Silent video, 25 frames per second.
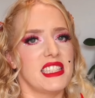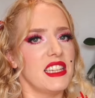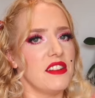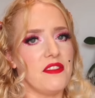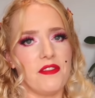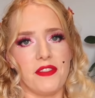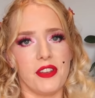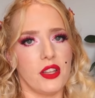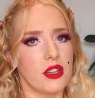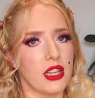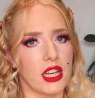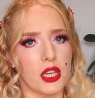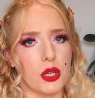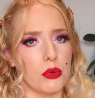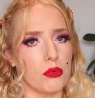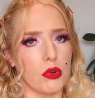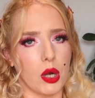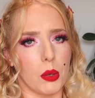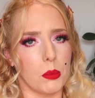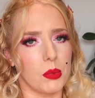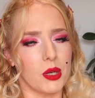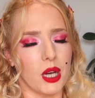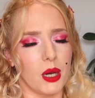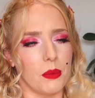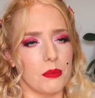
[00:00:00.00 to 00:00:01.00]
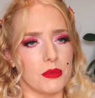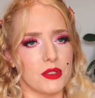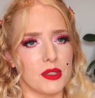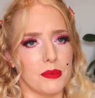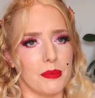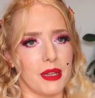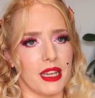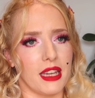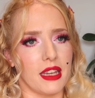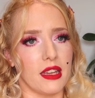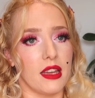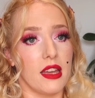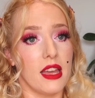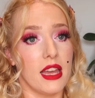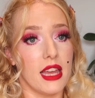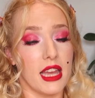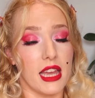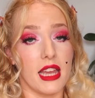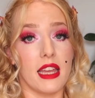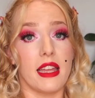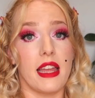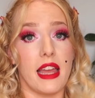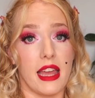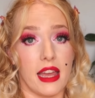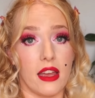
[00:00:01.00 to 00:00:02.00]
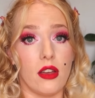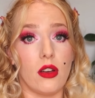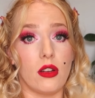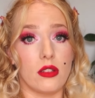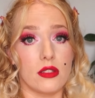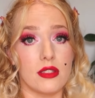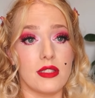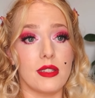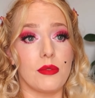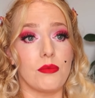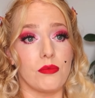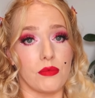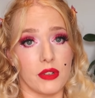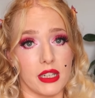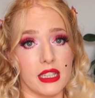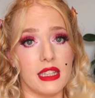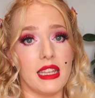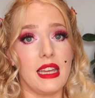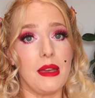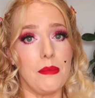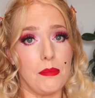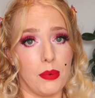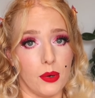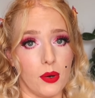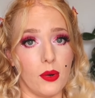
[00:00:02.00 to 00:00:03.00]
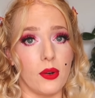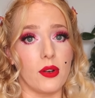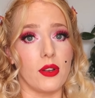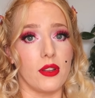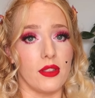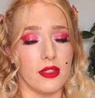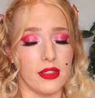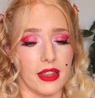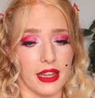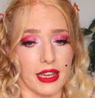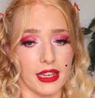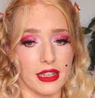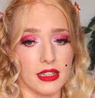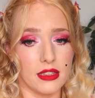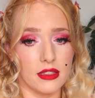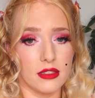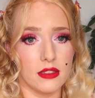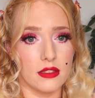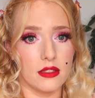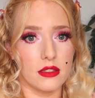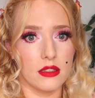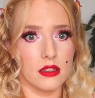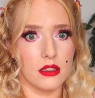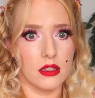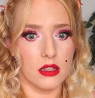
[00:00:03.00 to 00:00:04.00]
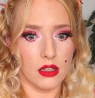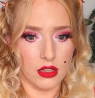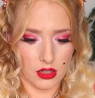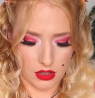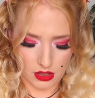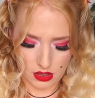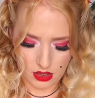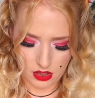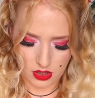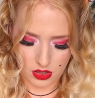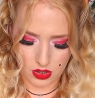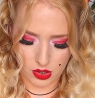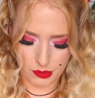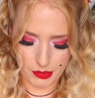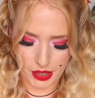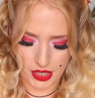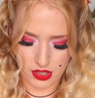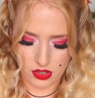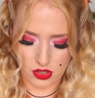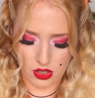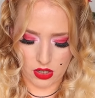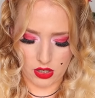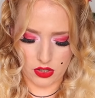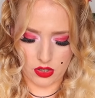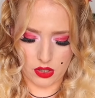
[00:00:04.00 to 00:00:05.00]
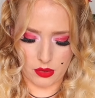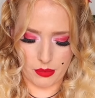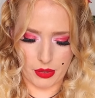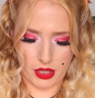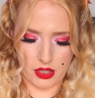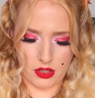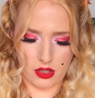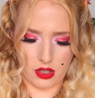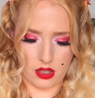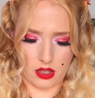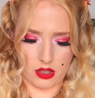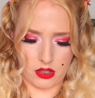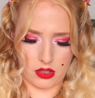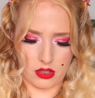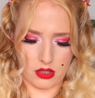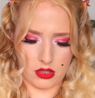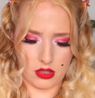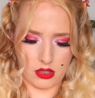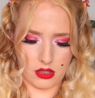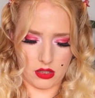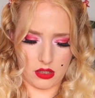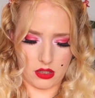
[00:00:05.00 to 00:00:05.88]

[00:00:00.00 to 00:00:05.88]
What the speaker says: Didn't feel like a rom-com to me. It hit on some really important things. Oh my god, oh my god.